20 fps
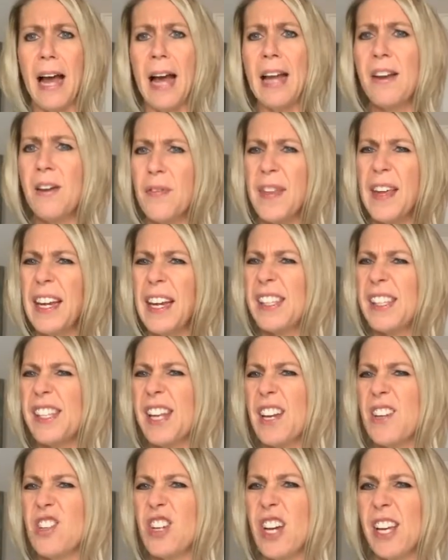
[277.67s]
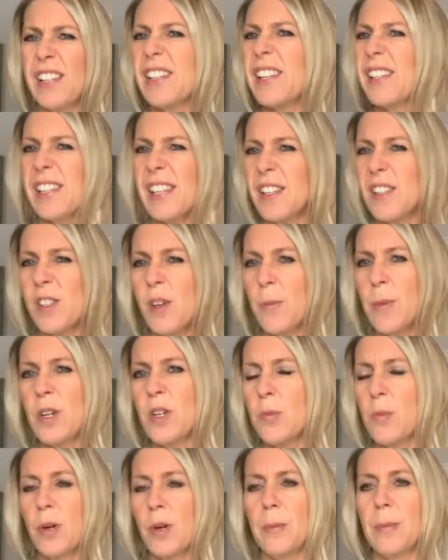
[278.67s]
I don't think it's done justice. It's so
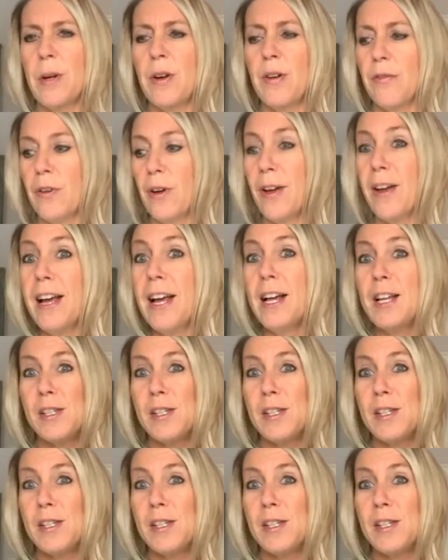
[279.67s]
much more beautiful.